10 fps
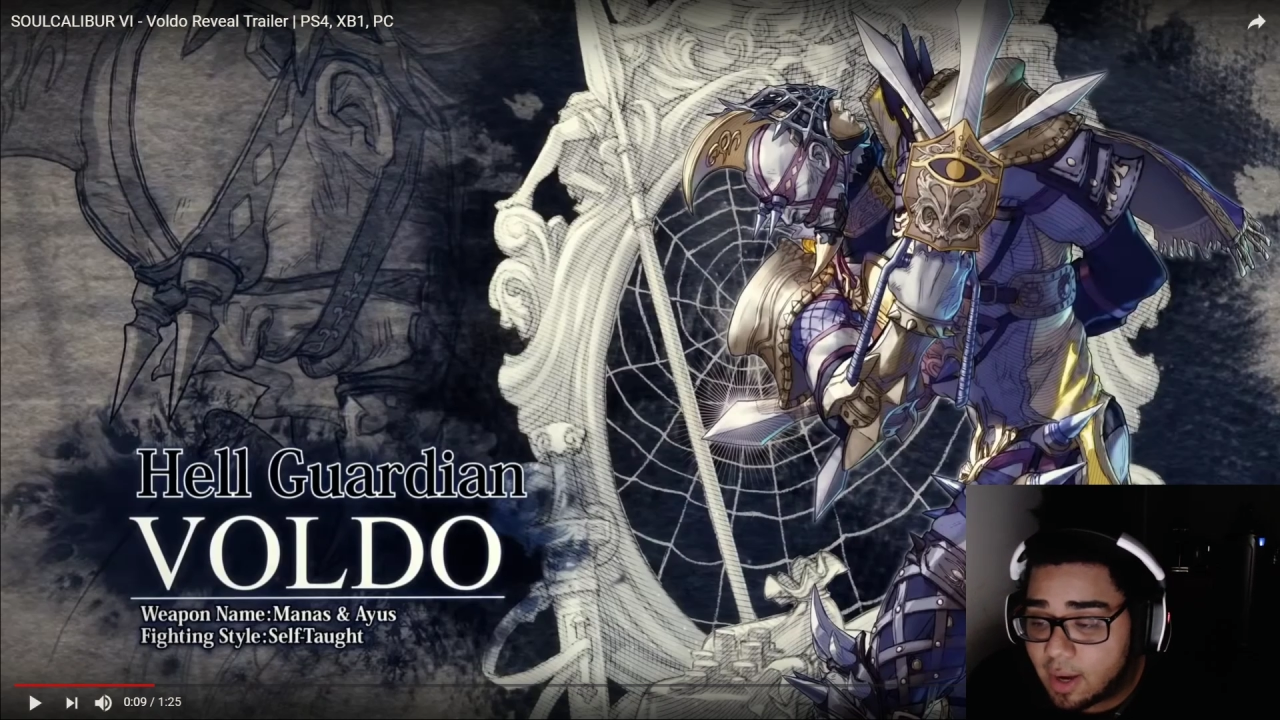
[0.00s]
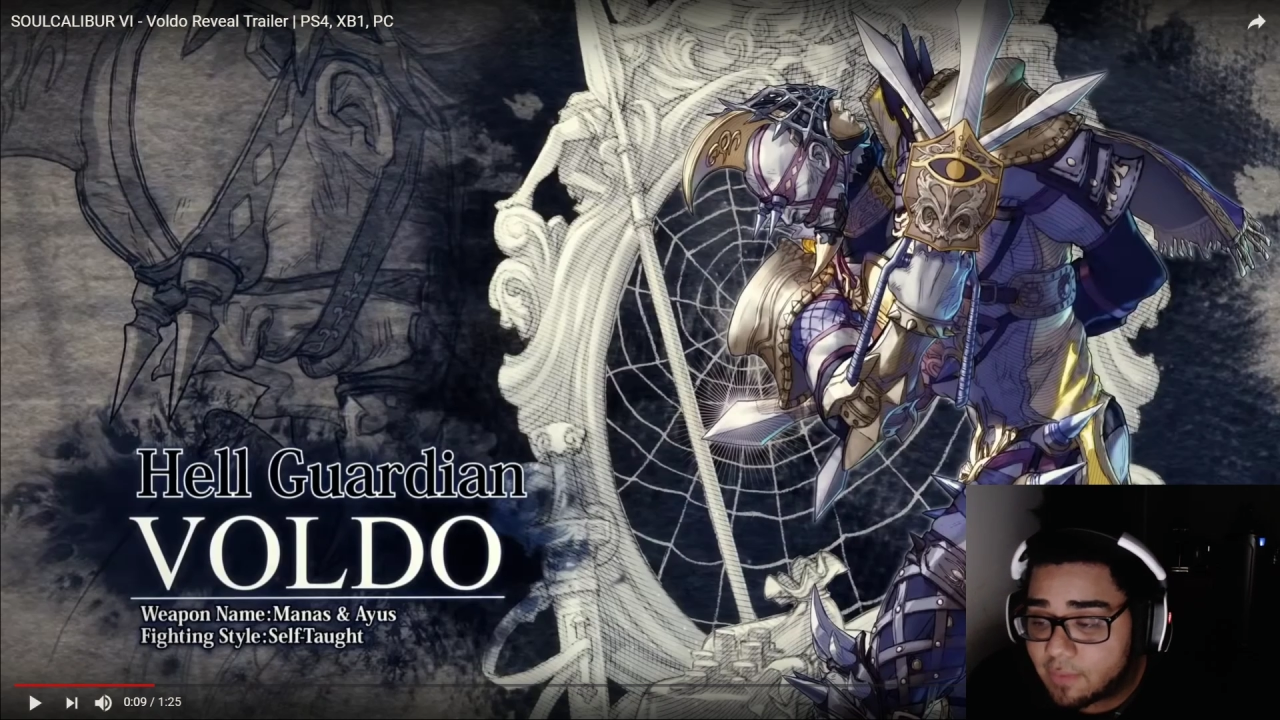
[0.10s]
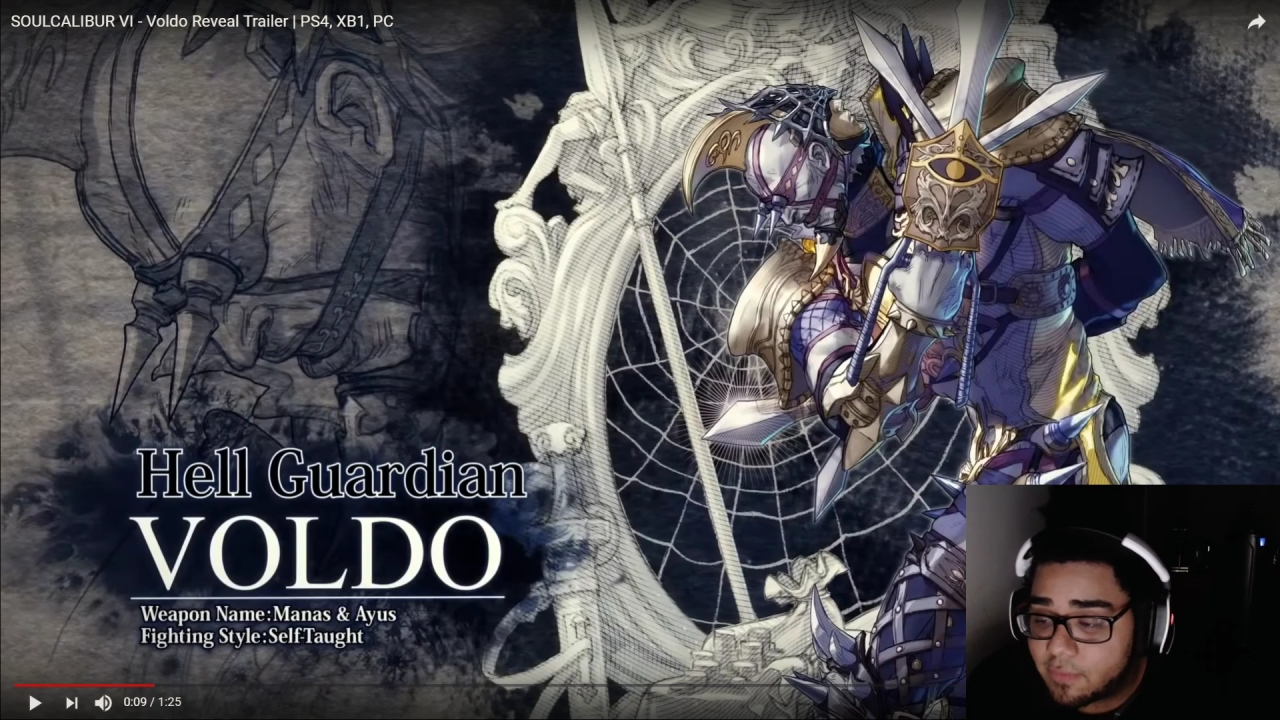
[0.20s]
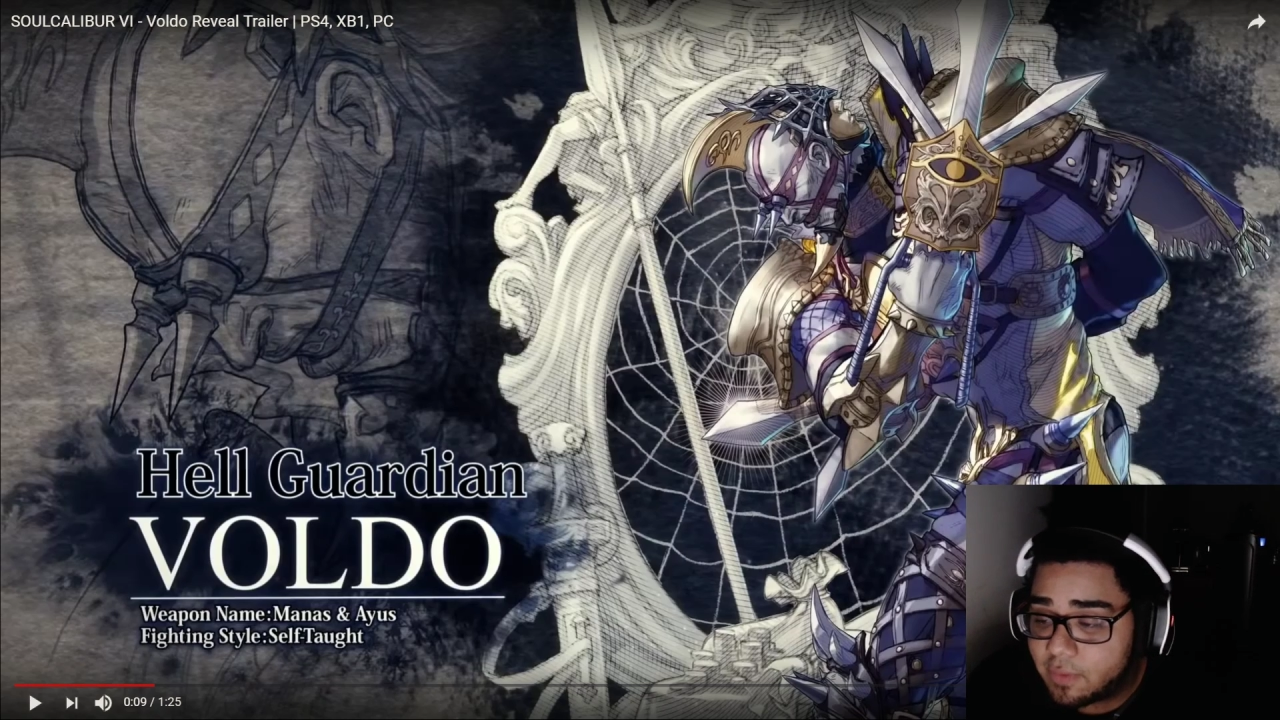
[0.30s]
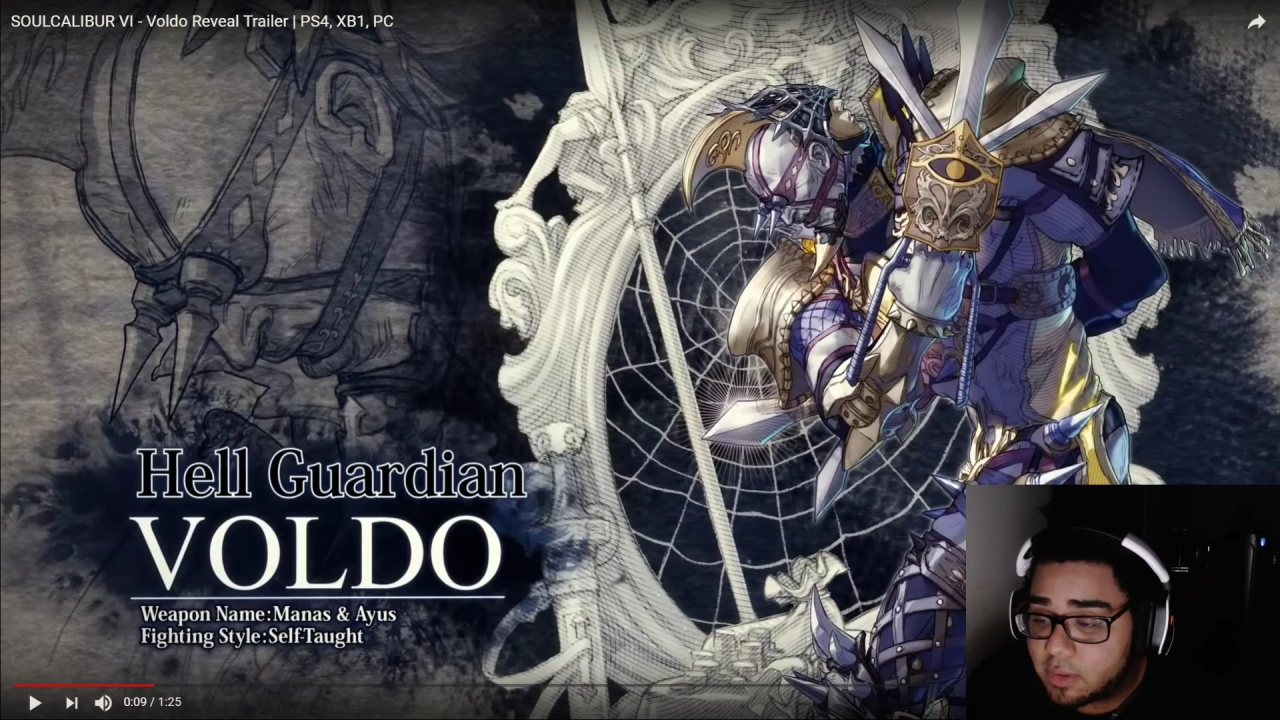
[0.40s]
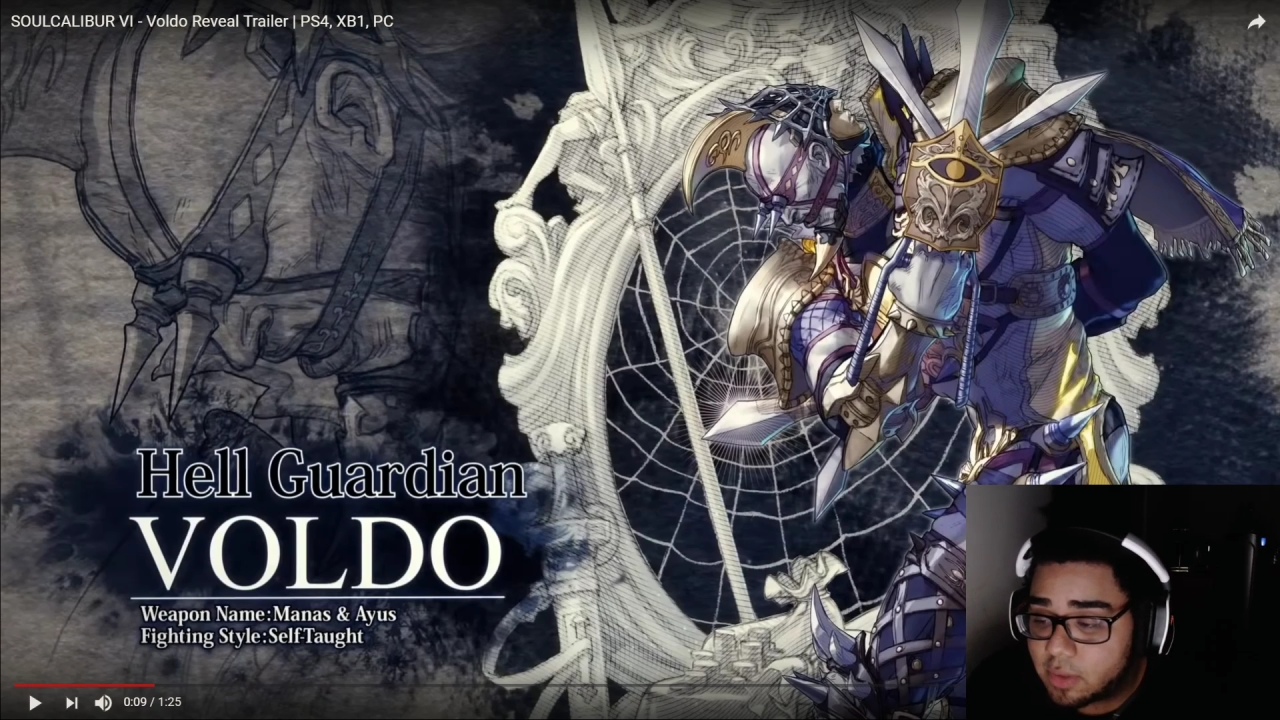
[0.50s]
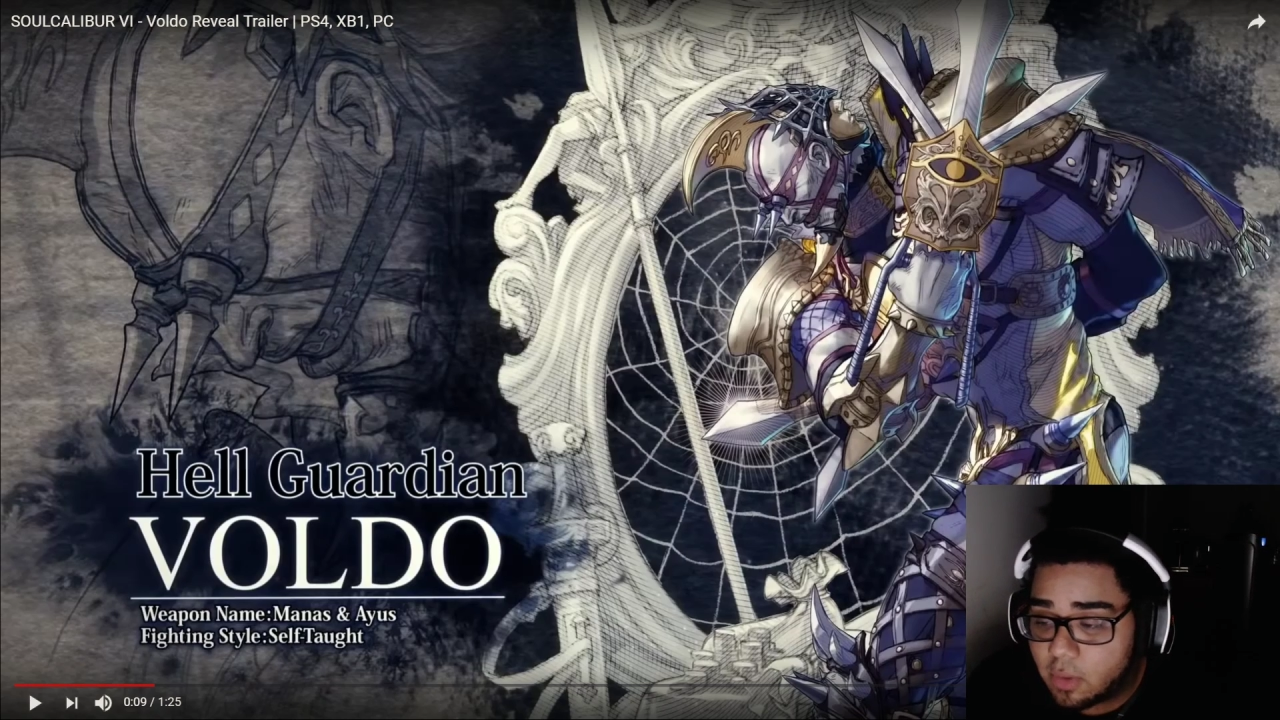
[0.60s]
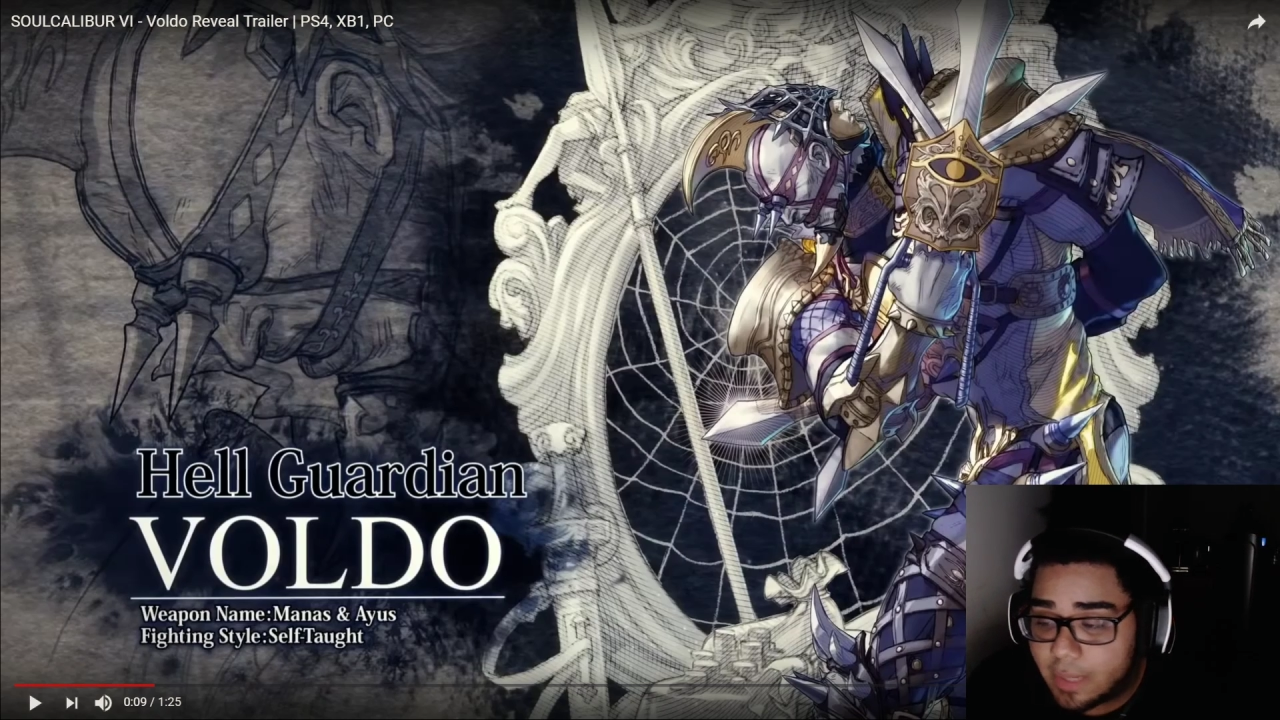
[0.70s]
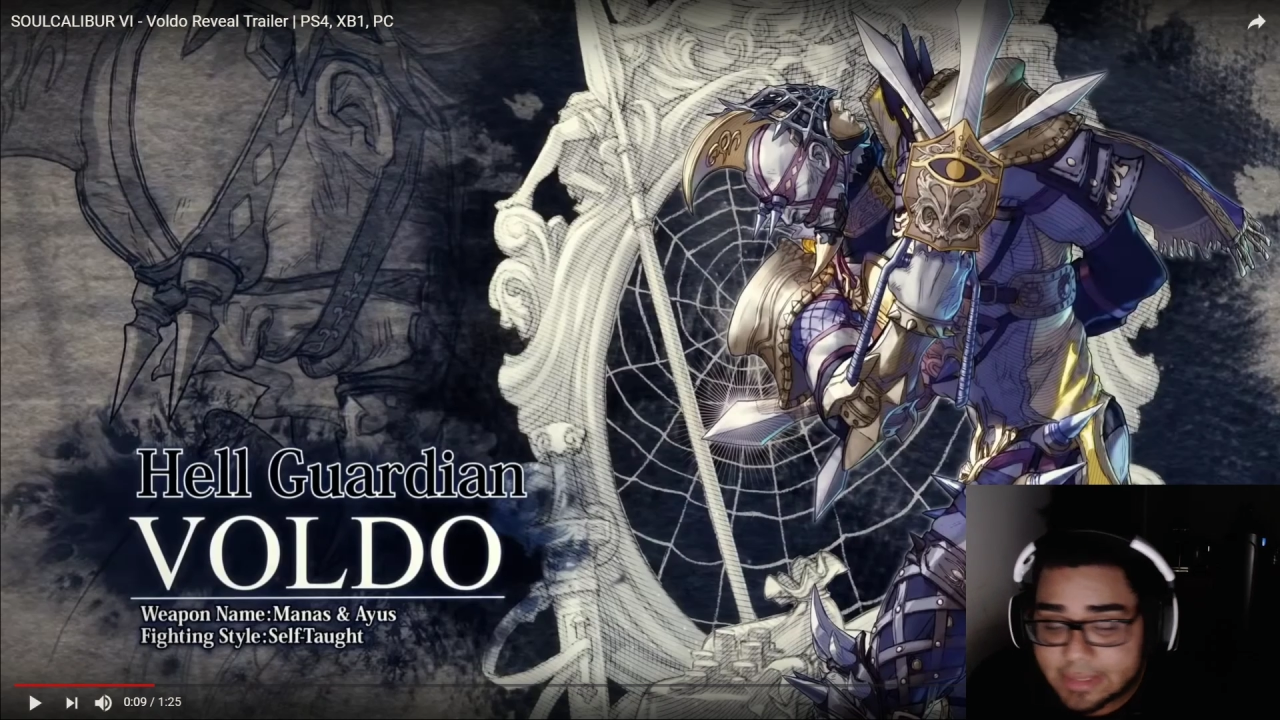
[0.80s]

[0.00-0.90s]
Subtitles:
for Voldo